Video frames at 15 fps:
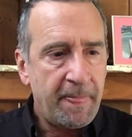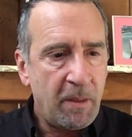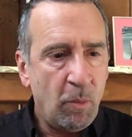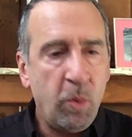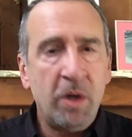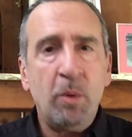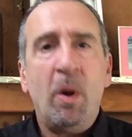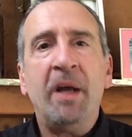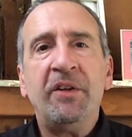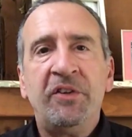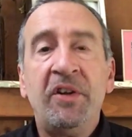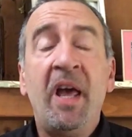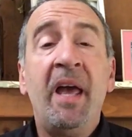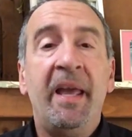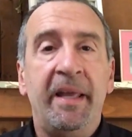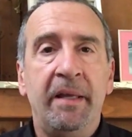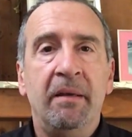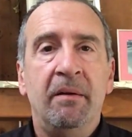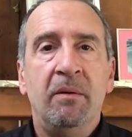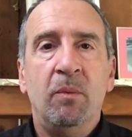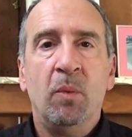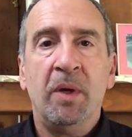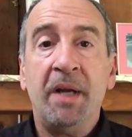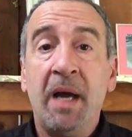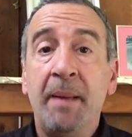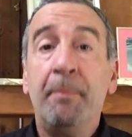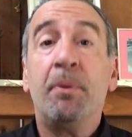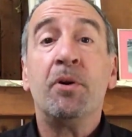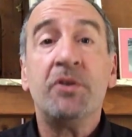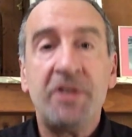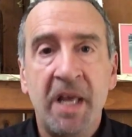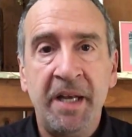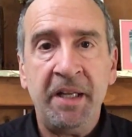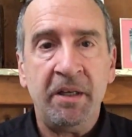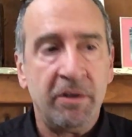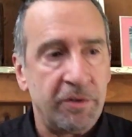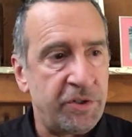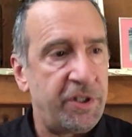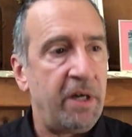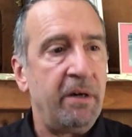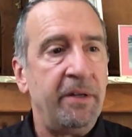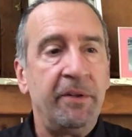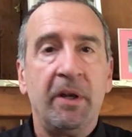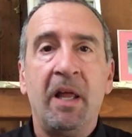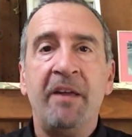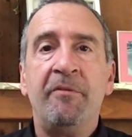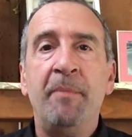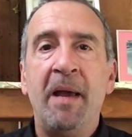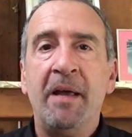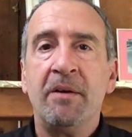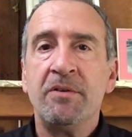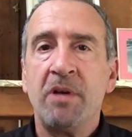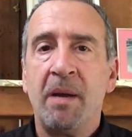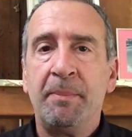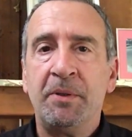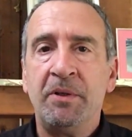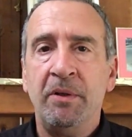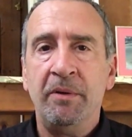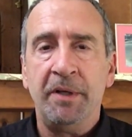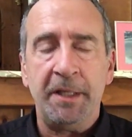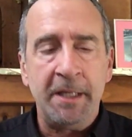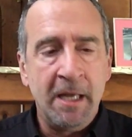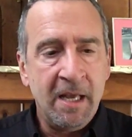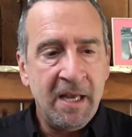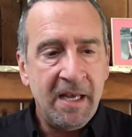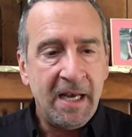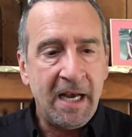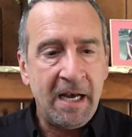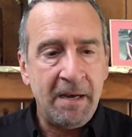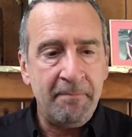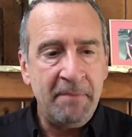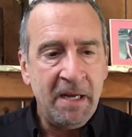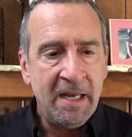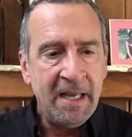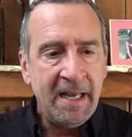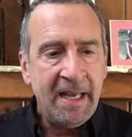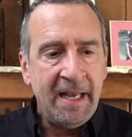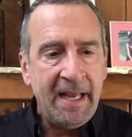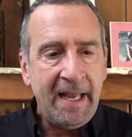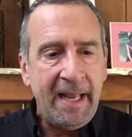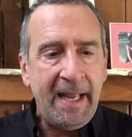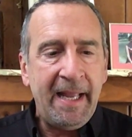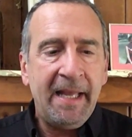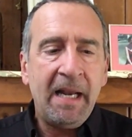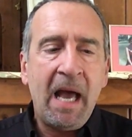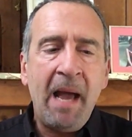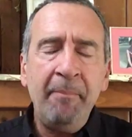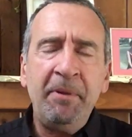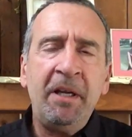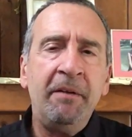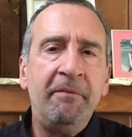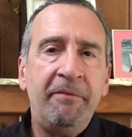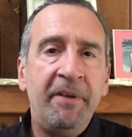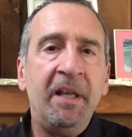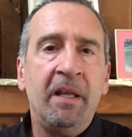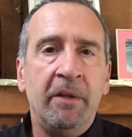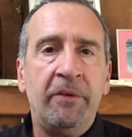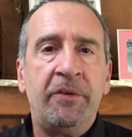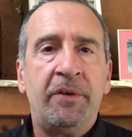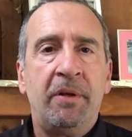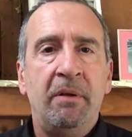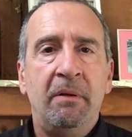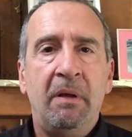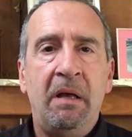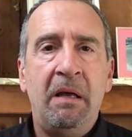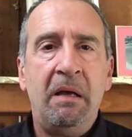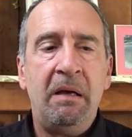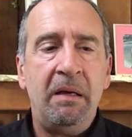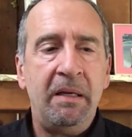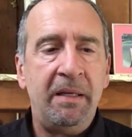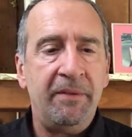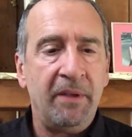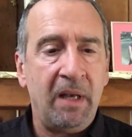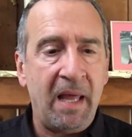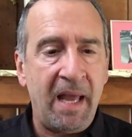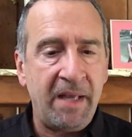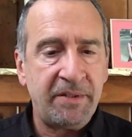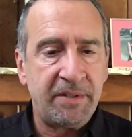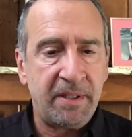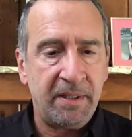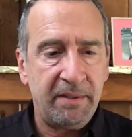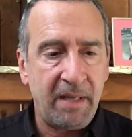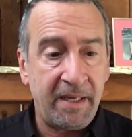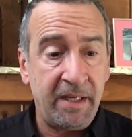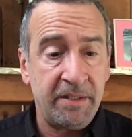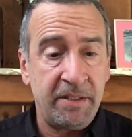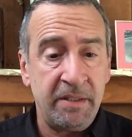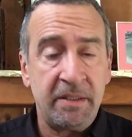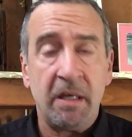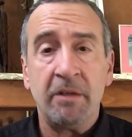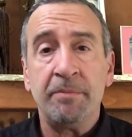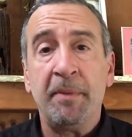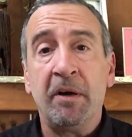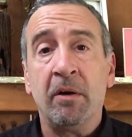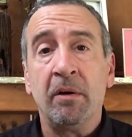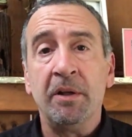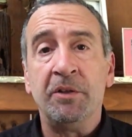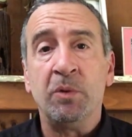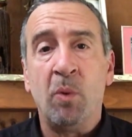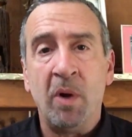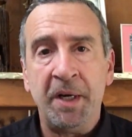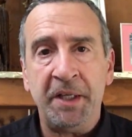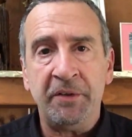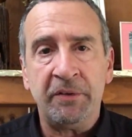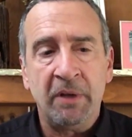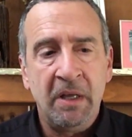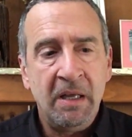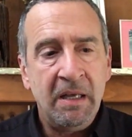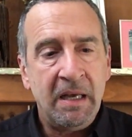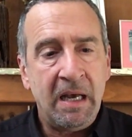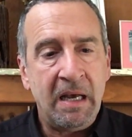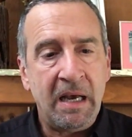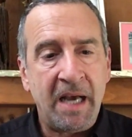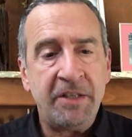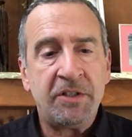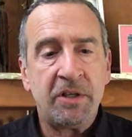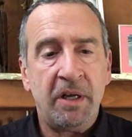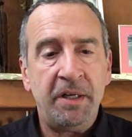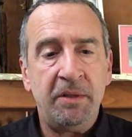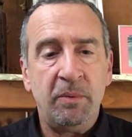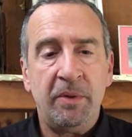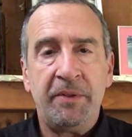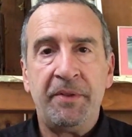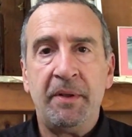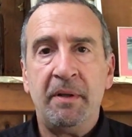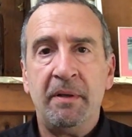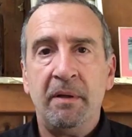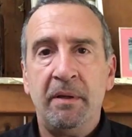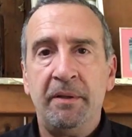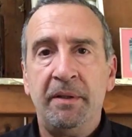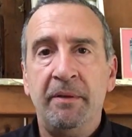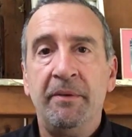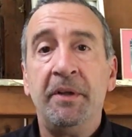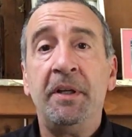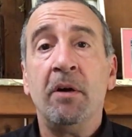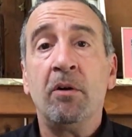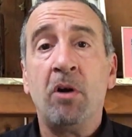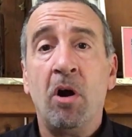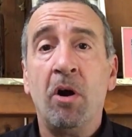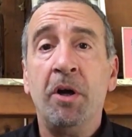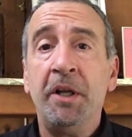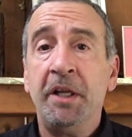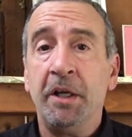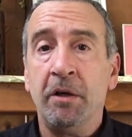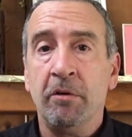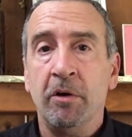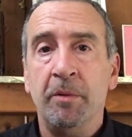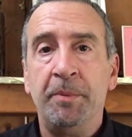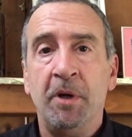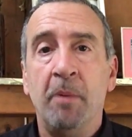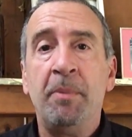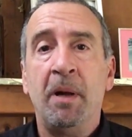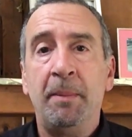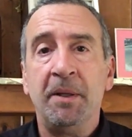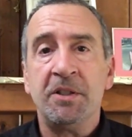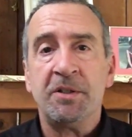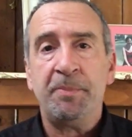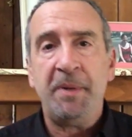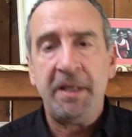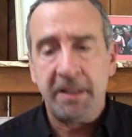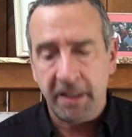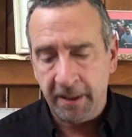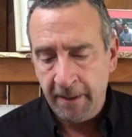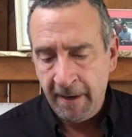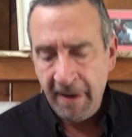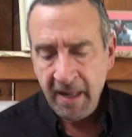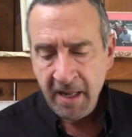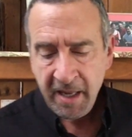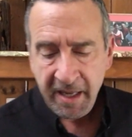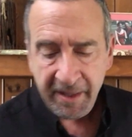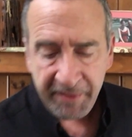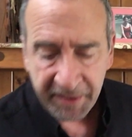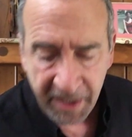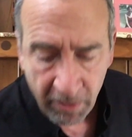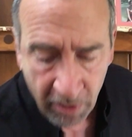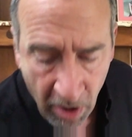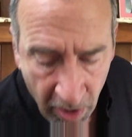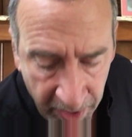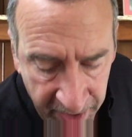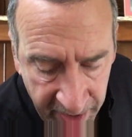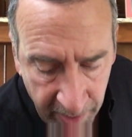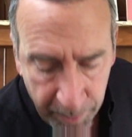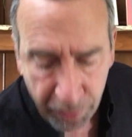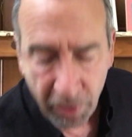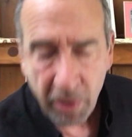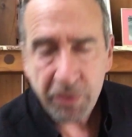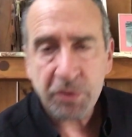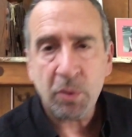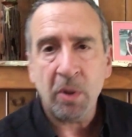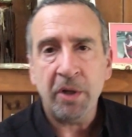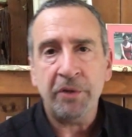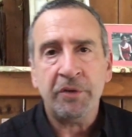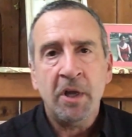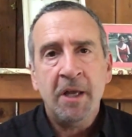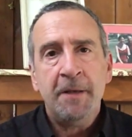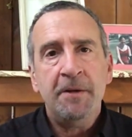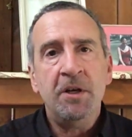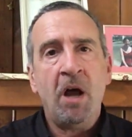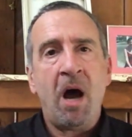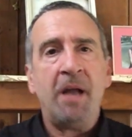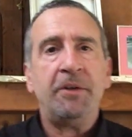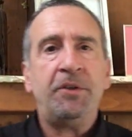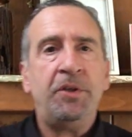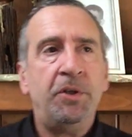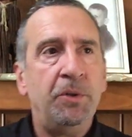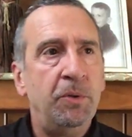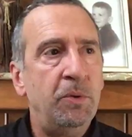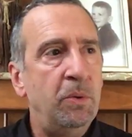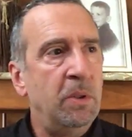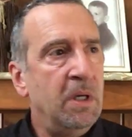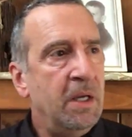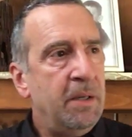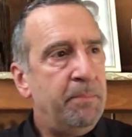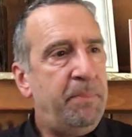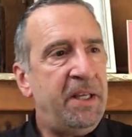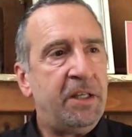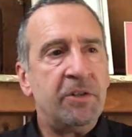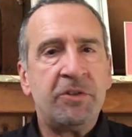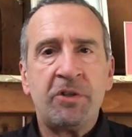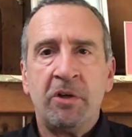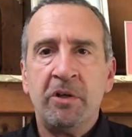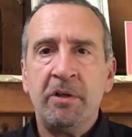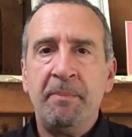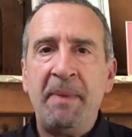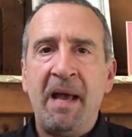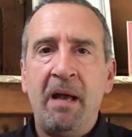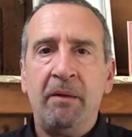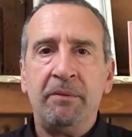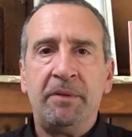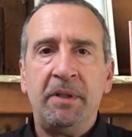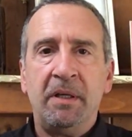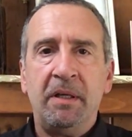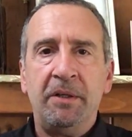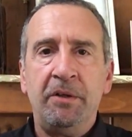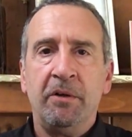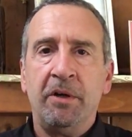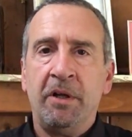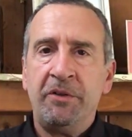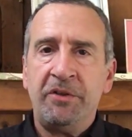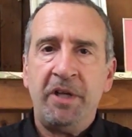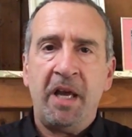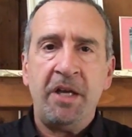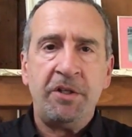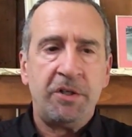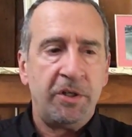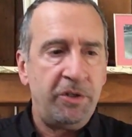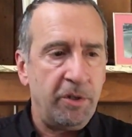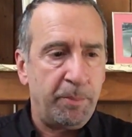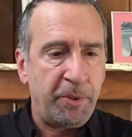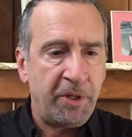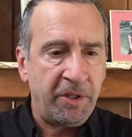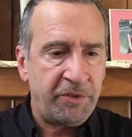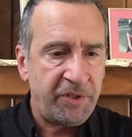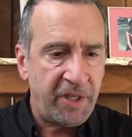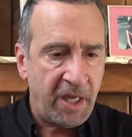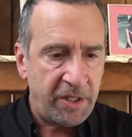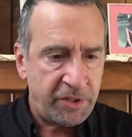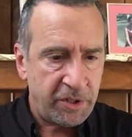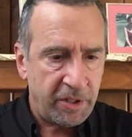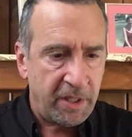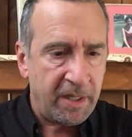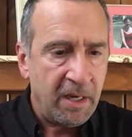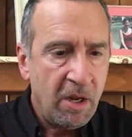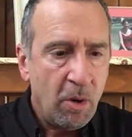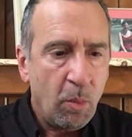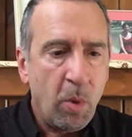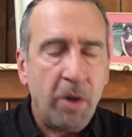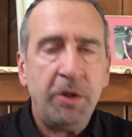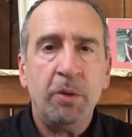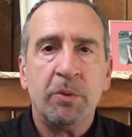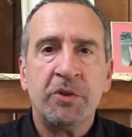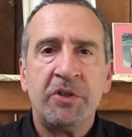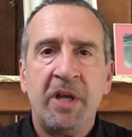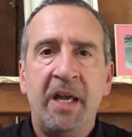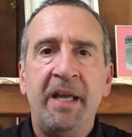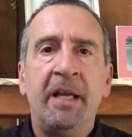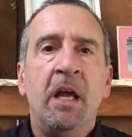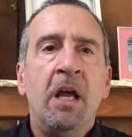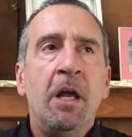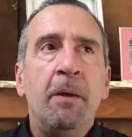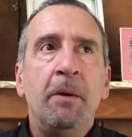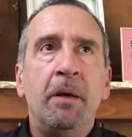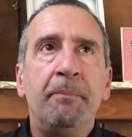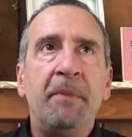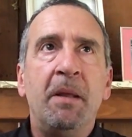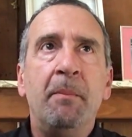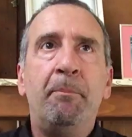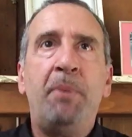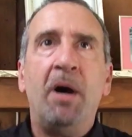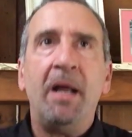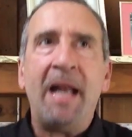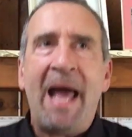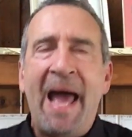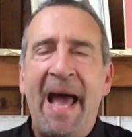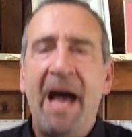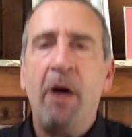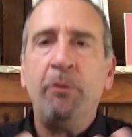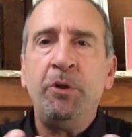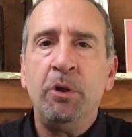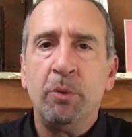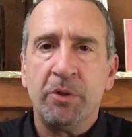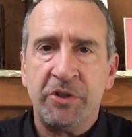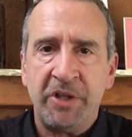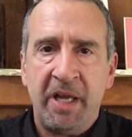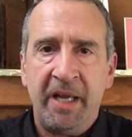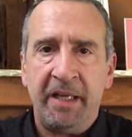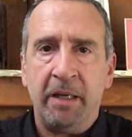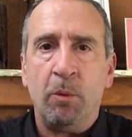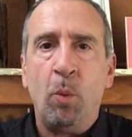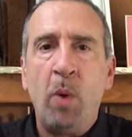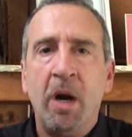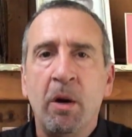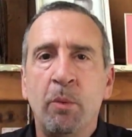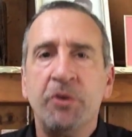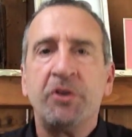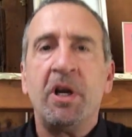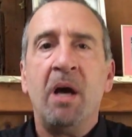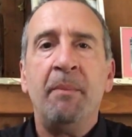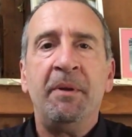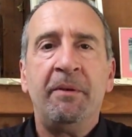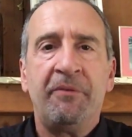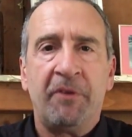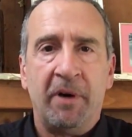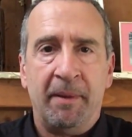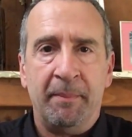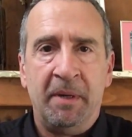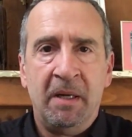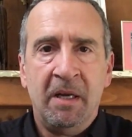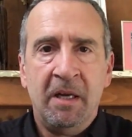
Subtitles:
what do I say when I'm presenting or sharing the Life Matters opportunity? And I'm convinced in the last, I guess since I was in my early 20s, I studied with the Dale Carnegie group, public speaking. And the Dale Carnegie approach was not to be concerned about your enunciation, your pronunciation, and what you were saying, but how you were saying it, where it was coming from.